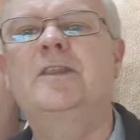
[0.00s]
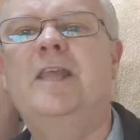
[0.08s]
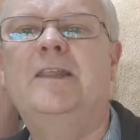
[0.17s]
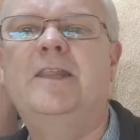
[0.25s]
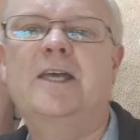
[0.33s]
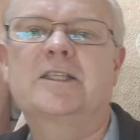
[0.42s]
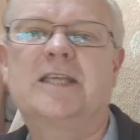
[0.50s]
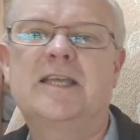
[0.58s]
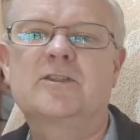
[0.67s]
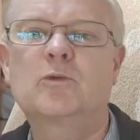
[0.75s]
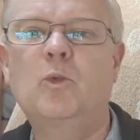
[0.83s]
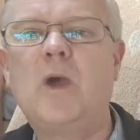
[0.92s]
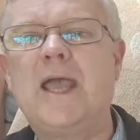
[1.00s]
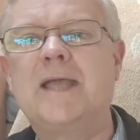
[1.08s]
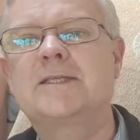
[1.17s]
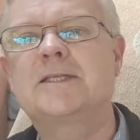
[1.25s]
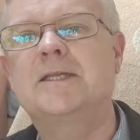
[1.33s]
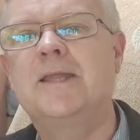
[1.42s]
then that gets
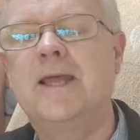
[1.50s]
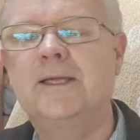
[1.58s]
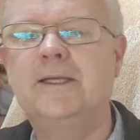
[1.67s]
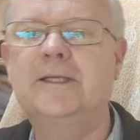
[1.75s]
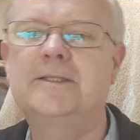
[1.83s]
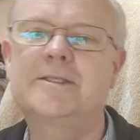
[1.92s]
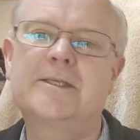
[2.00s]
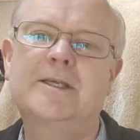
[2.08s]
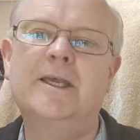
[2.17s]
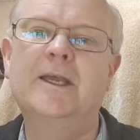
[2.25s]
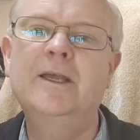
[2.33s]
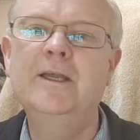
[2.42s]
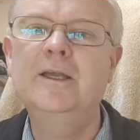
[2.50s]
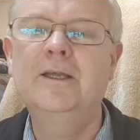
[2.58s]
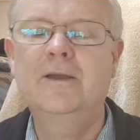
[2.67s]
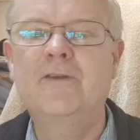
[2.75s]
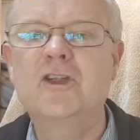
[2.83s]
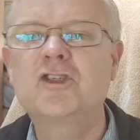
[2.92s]
wet, and then it
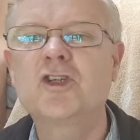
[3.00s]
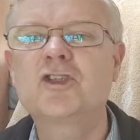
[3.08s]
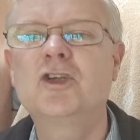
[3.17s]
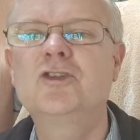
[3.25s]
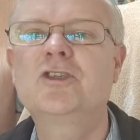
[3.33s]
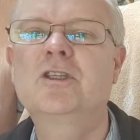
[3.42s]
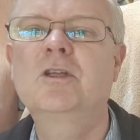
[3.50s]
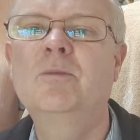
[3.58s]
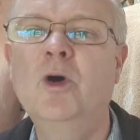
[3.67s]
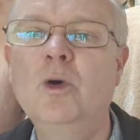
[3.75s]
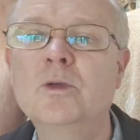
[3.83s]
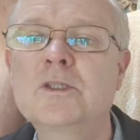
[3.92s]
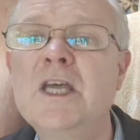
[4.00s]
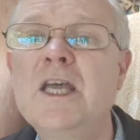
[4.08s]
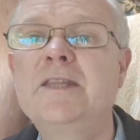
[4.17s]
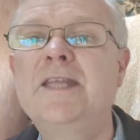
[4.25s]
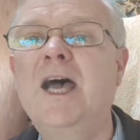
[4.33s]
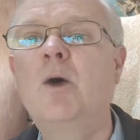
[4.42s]
eventually it turns into mold.
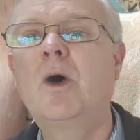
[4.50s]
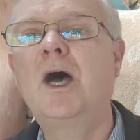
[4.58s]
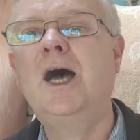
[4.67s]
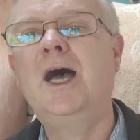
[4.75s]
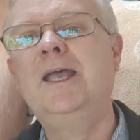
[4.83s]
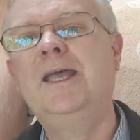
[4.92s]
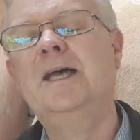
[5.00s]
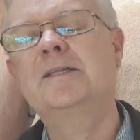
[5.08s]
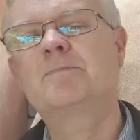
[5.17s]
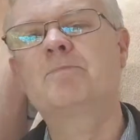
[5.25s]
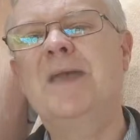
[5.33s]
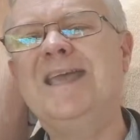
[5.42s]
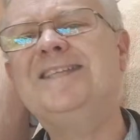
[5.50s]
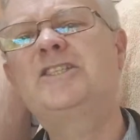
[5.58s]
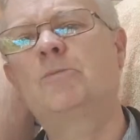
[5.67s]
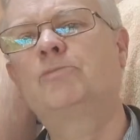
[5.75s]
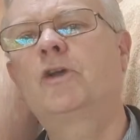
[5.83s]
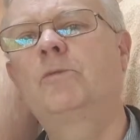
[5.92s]
Now I had
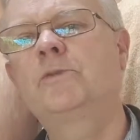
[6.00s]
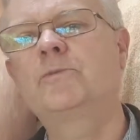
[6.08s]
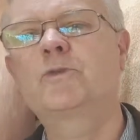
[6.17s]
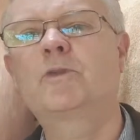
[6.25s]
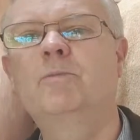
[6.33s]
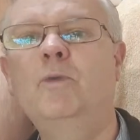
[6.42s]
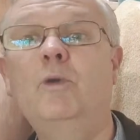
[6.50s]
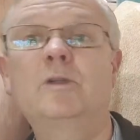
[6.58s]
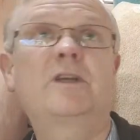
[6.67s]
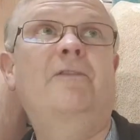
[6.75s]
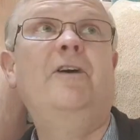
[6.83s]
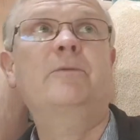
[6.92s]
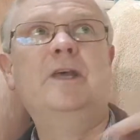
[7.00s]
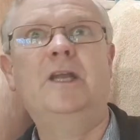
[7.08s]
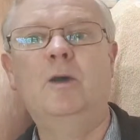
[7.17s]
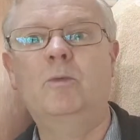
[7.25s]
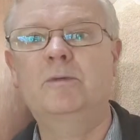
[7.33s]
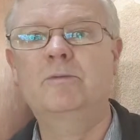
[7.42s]
major problems with mold. I found that
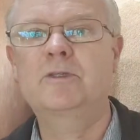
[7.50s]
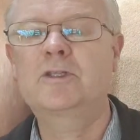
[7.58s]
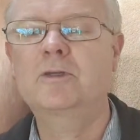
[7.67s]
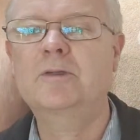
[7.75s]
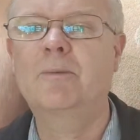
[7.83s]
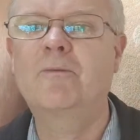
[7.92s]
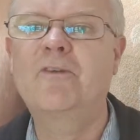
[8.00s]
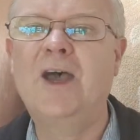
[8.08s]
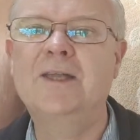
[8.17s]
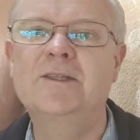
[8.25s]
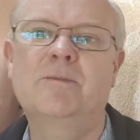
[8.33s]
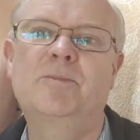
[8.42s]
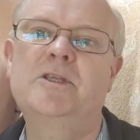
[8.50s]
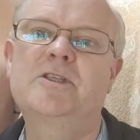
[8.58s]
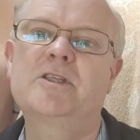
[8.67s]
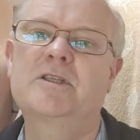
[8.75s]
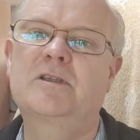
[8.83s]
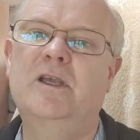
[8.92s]
out when we took the van to
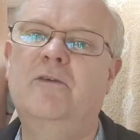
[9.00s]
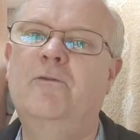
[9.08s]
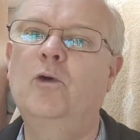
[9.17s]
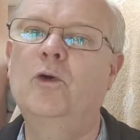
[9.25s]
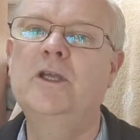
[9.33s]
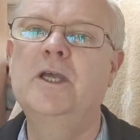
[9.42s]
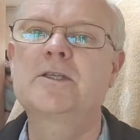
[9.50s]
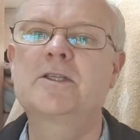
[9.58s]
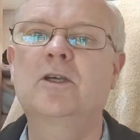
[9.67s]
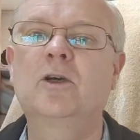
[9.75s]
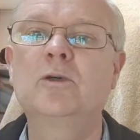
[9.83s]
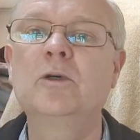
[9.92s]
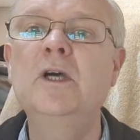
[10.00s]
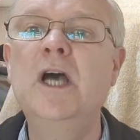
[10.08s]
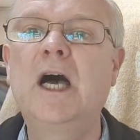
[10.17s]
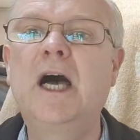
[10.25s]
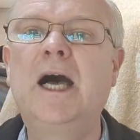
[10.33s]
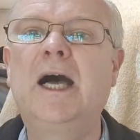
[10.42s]
pieces 4 years ago,
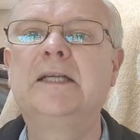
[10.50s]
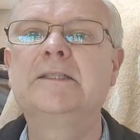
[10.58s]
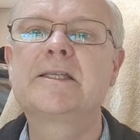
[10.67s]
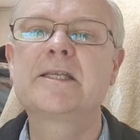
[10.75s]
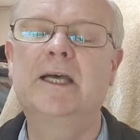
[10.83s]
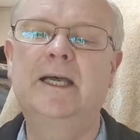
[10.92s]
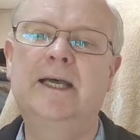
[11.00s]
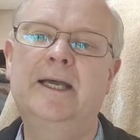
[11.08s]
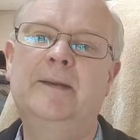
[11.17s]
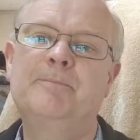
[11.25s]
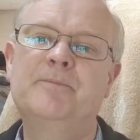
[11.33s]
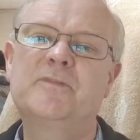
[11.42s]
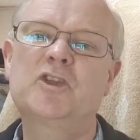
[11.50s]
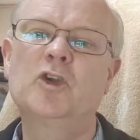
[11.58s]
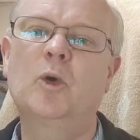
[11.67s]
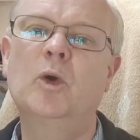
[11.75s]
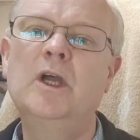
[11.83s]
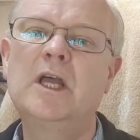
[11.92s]
and
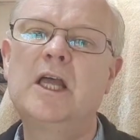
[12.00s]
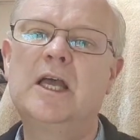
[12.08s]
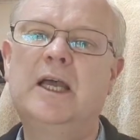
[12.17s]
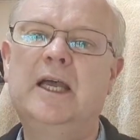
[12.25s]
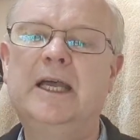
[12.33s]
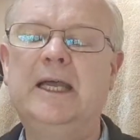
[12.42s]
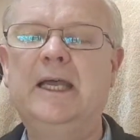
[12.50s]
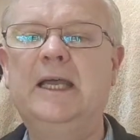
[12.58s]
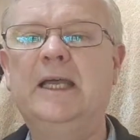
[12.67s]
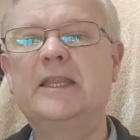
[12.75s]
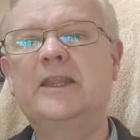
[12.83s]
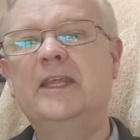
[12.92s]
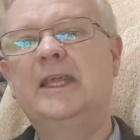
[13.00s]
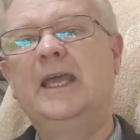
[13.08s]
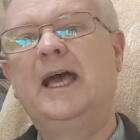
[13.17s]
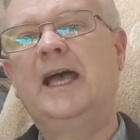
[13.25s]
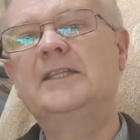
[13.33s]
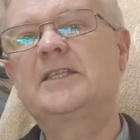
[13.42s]
so the
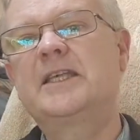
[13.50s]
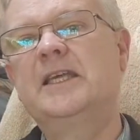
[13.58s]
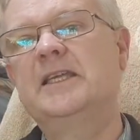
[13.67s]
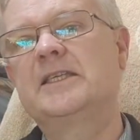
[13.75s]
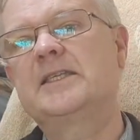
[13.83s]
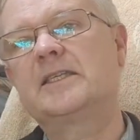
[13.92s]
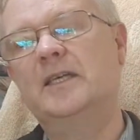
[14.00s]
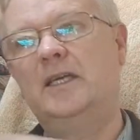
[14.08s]
answer is